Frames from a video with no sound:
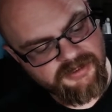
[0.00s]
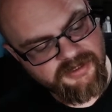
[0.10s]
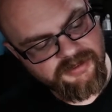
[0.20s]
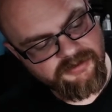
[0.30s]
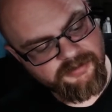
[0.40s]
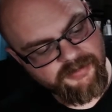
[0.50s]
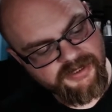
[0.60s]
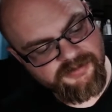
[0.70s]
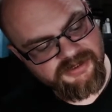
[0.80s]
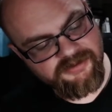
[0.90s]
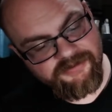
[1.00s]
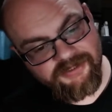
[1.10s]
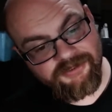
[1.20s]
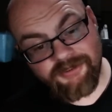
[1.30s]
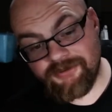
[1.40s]
I can imagine myself
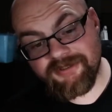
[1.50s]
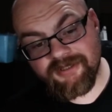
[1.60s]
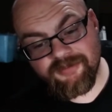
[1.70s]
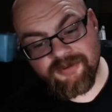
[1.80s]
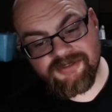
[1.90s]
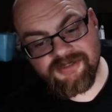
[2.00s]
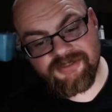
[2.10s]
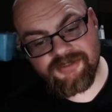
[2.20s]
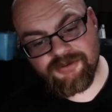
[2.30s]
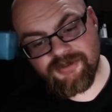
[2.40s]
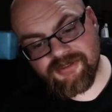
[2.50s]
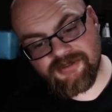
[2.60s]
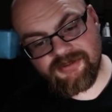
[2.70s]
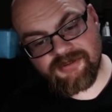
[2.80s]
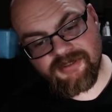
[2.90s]
actually using in an emergency situation
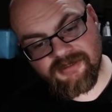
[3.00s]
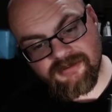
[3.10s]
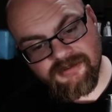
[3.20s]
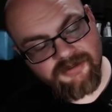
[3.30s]
is the,